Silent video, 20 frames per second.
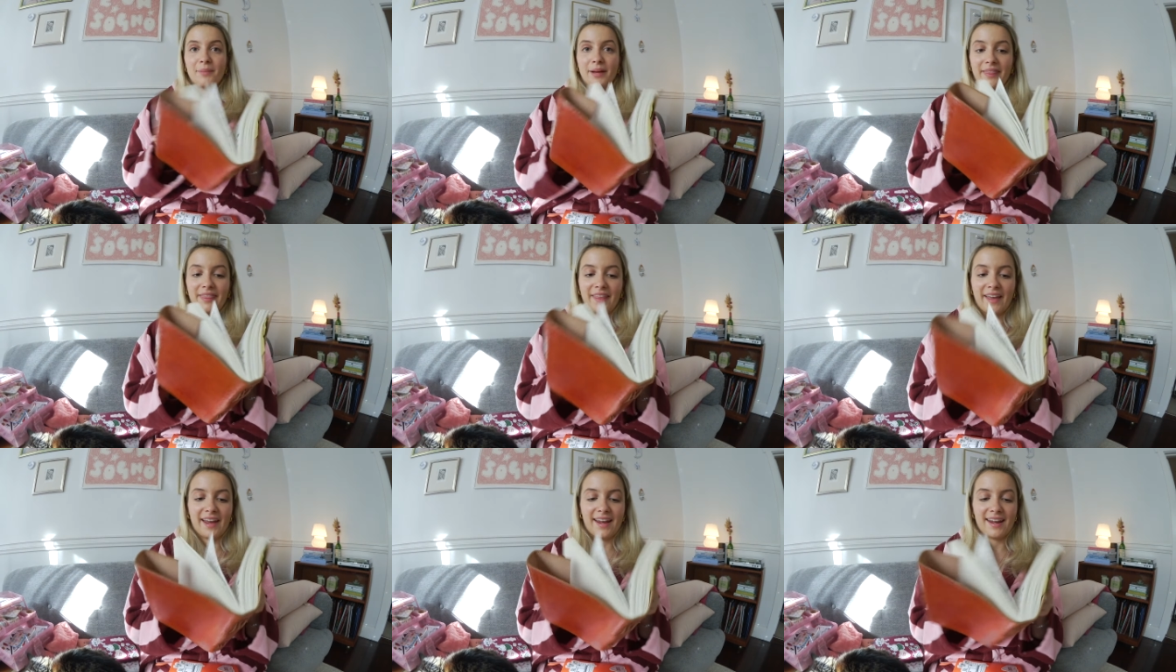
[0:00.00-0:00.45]

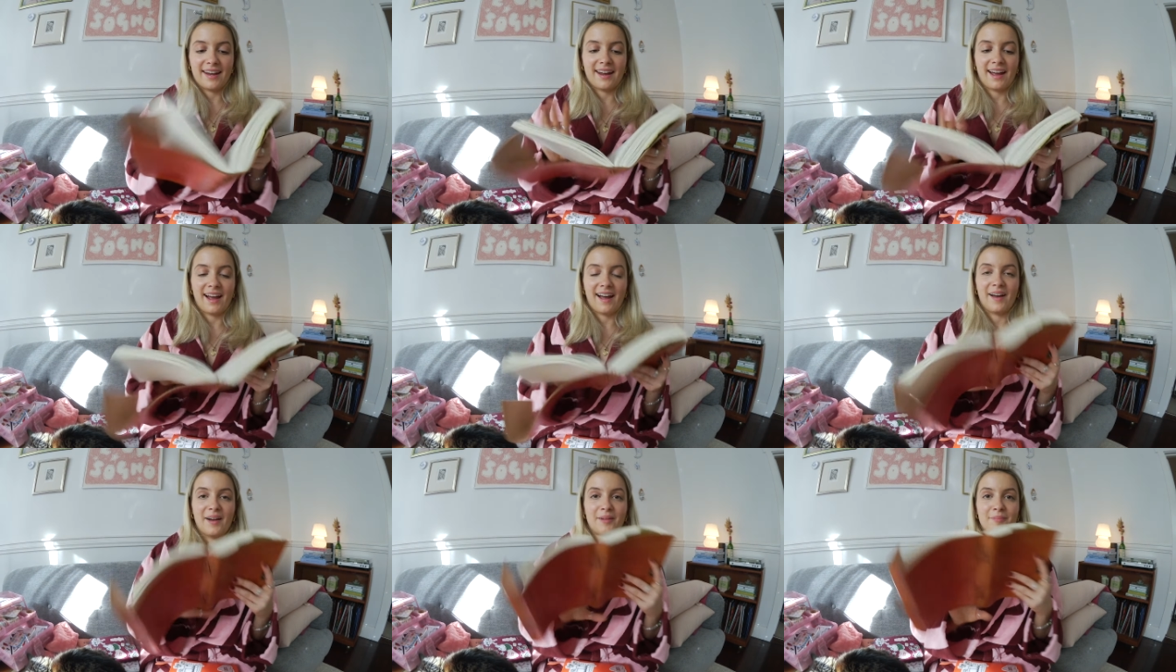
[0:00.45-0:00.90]
But
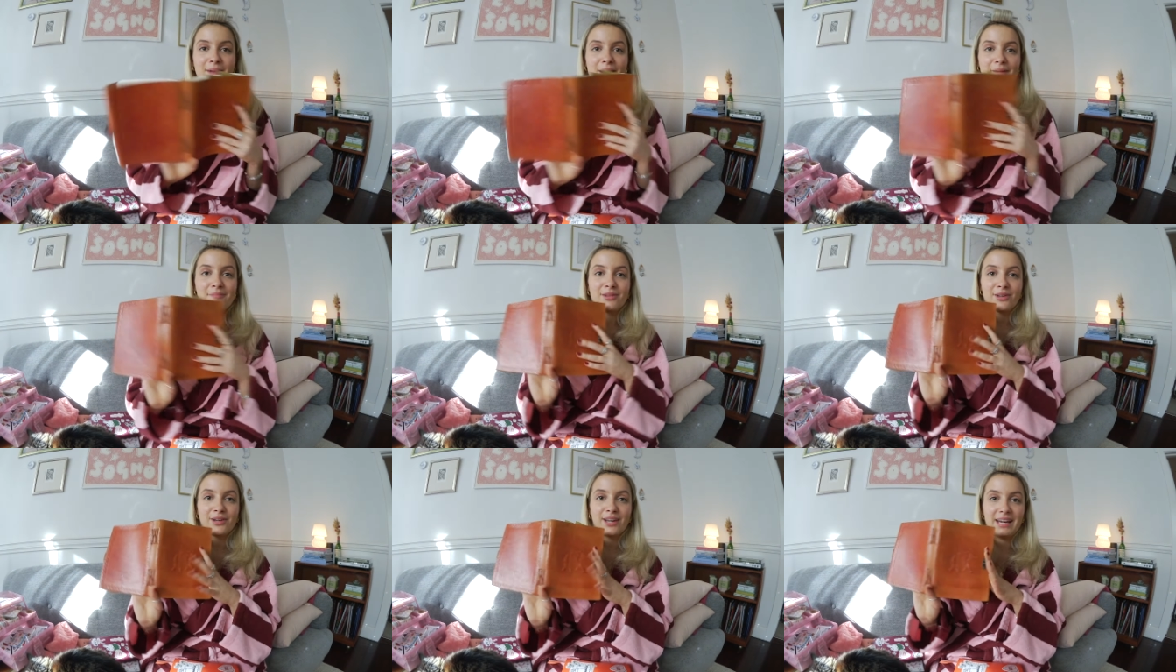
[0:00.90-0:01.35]
then um,
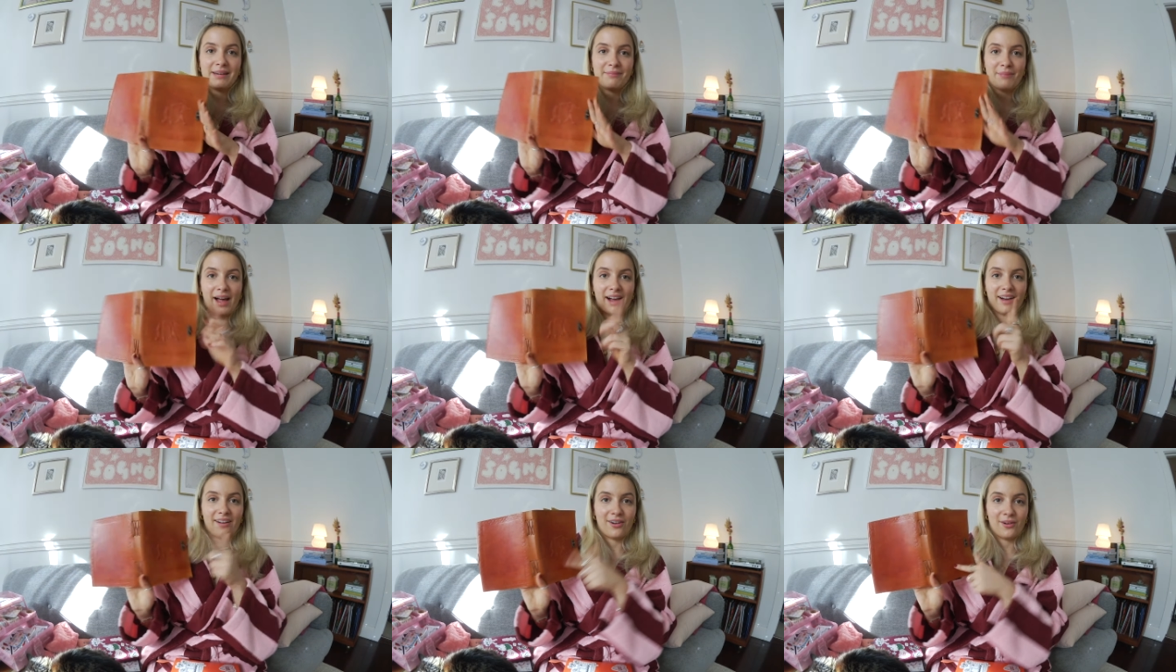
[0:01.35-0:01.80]
I'm looking
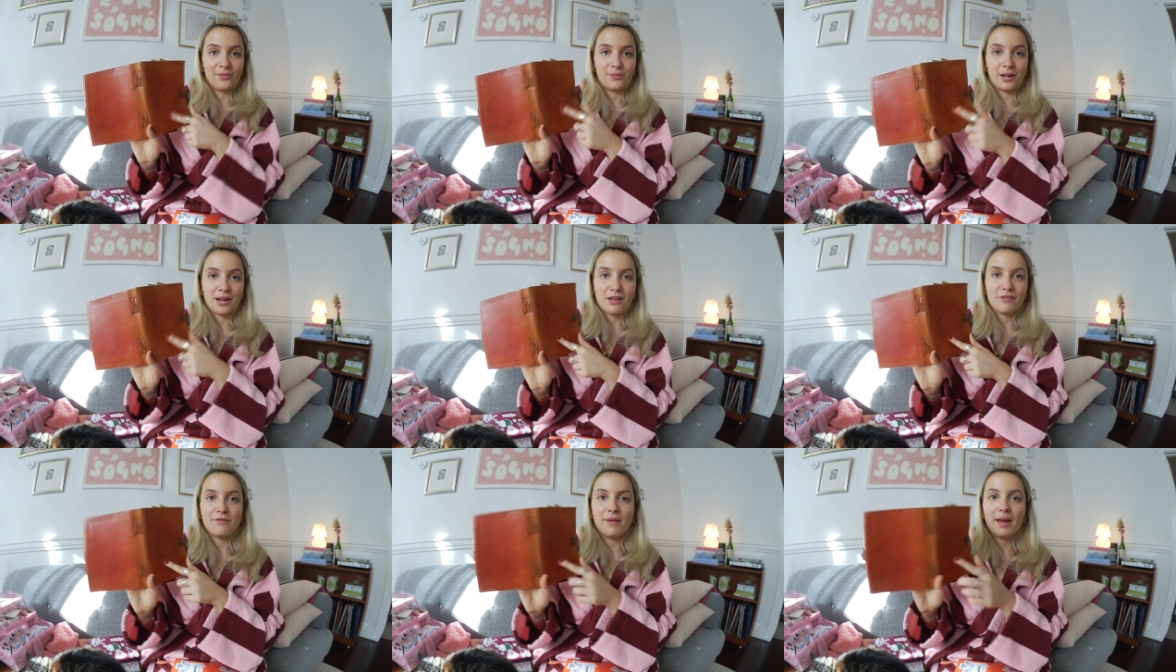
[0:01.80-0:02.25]
back on
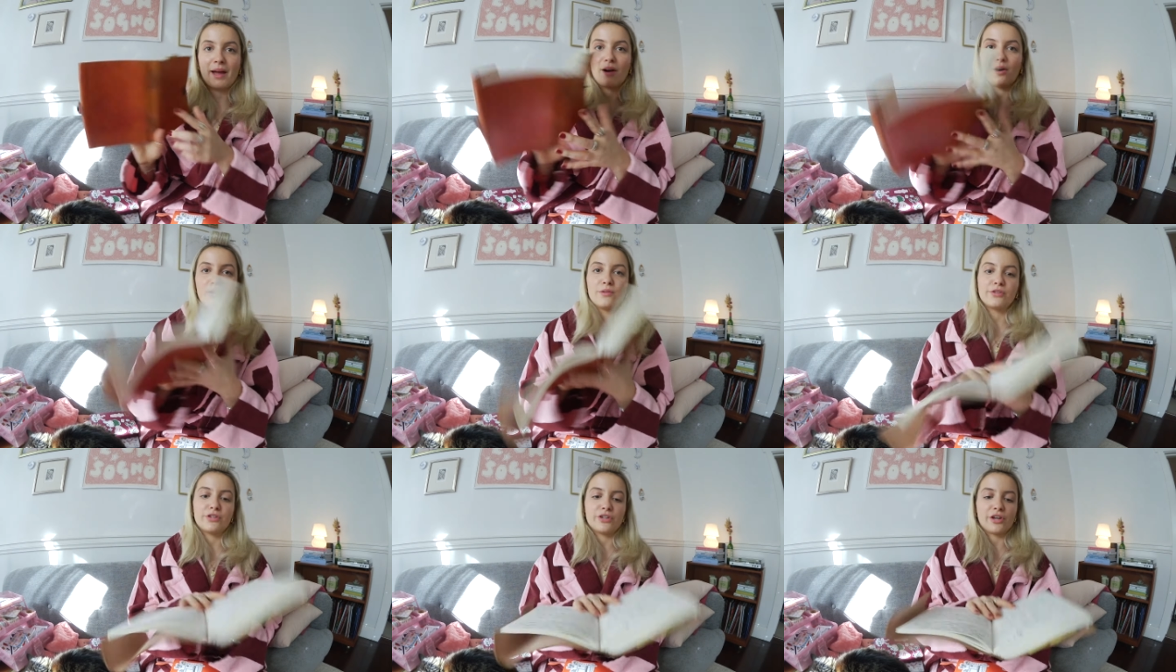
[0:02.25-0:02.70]
one of my
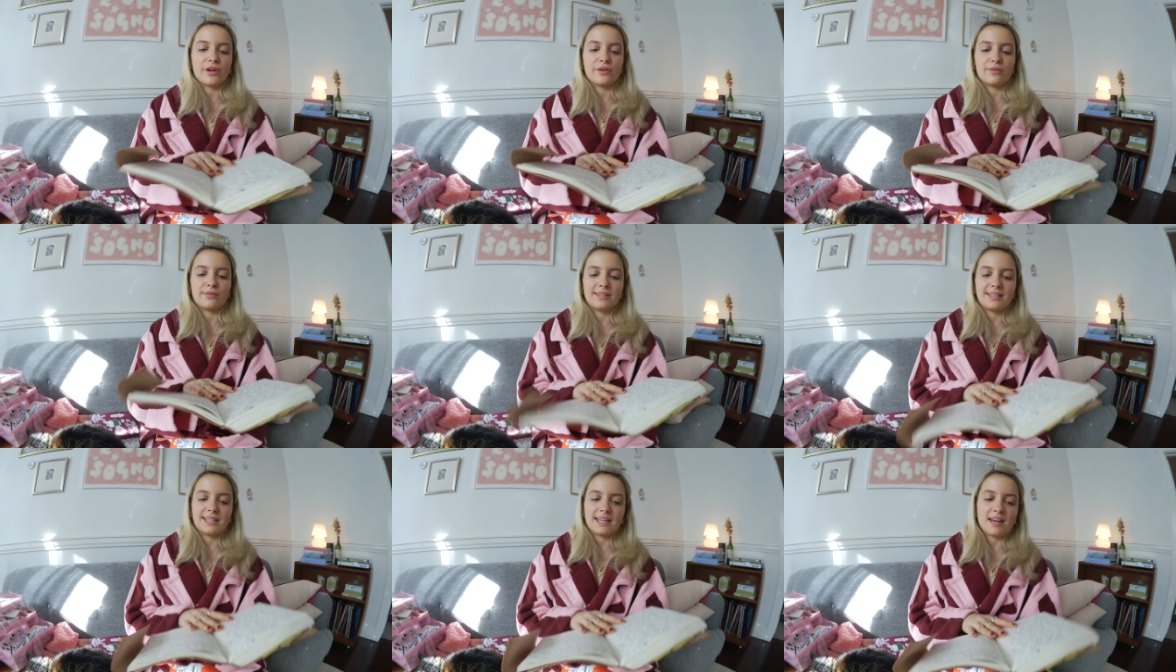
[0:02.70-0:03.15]
old
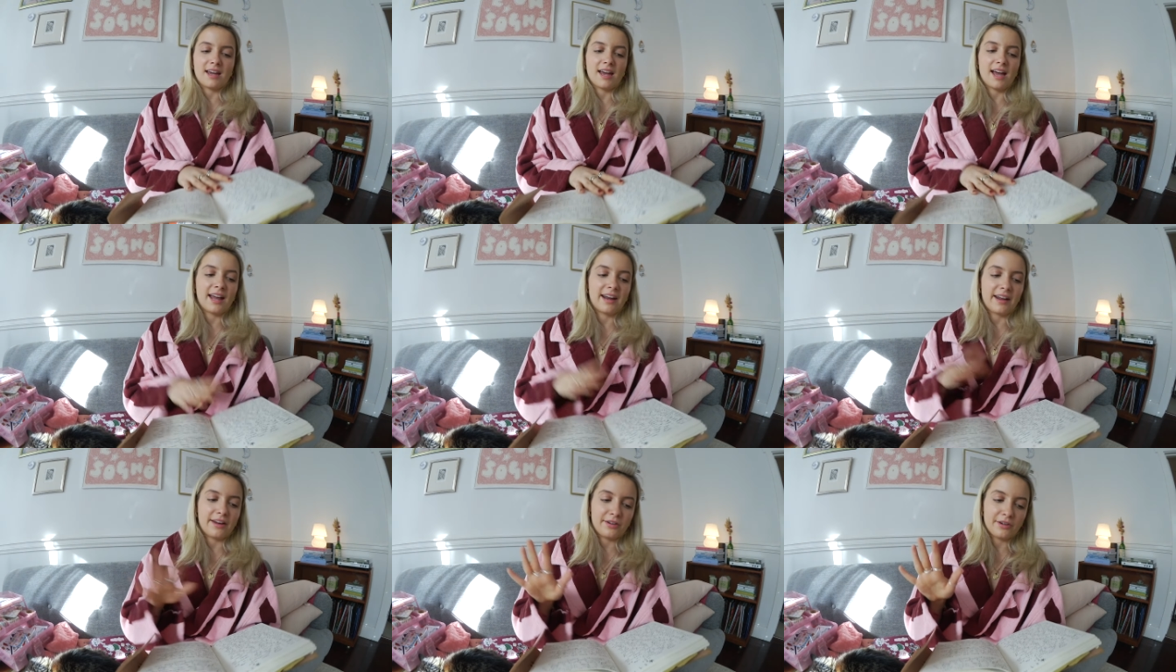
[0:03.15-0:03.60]
journals here,
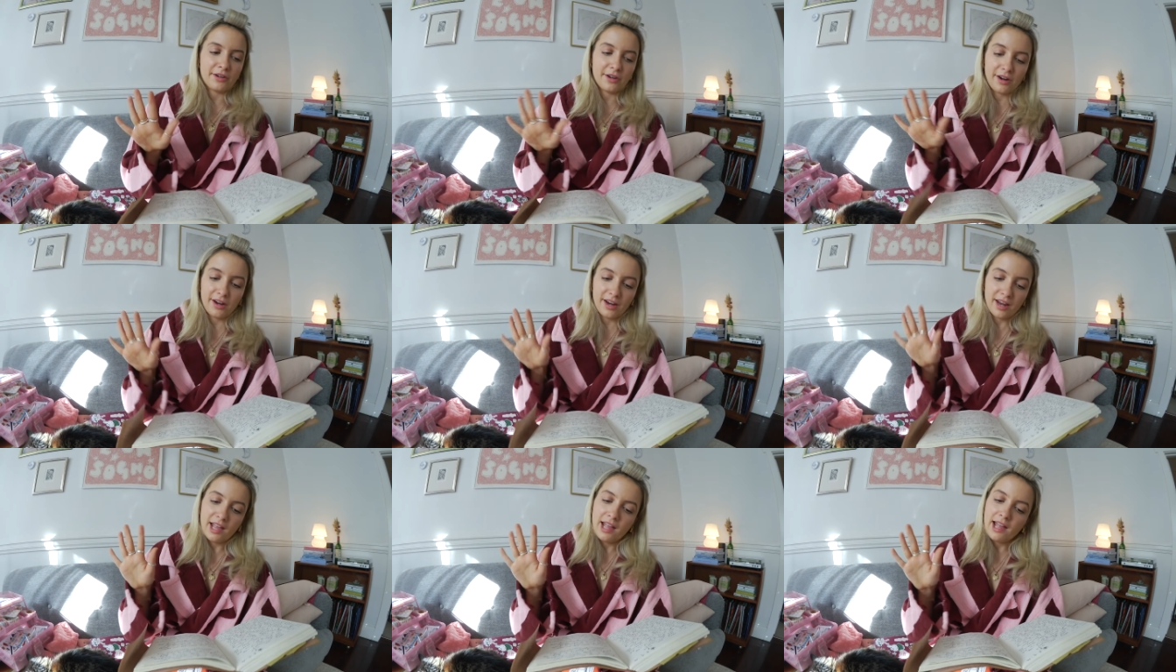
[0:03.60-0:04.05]
and I
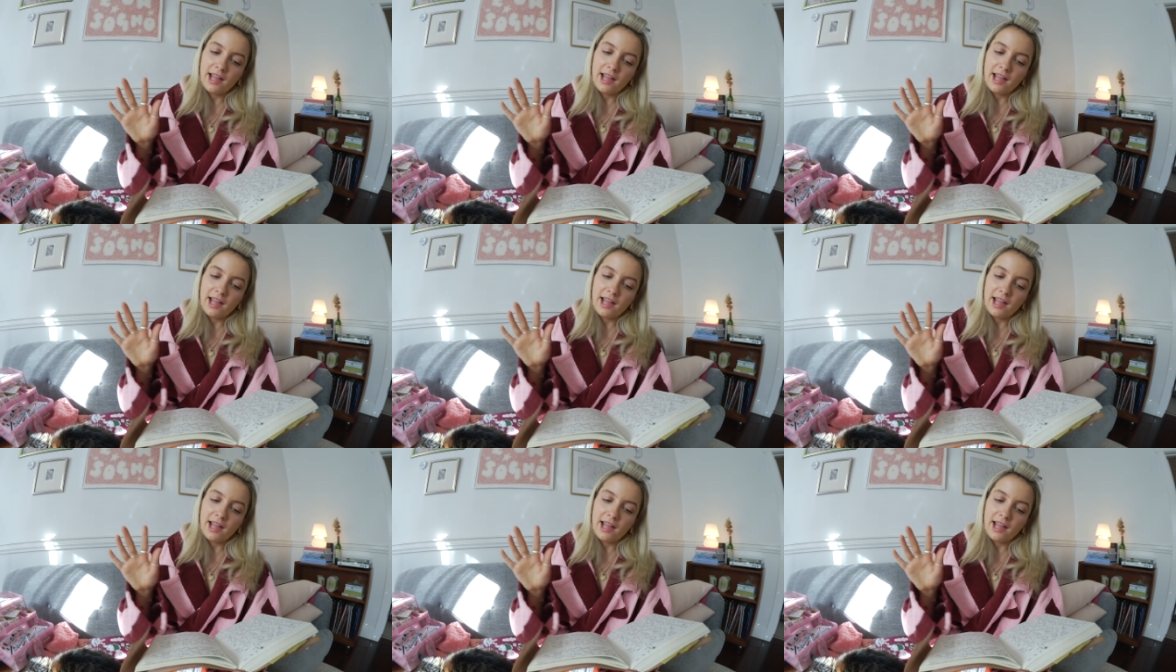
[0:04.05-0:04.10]
know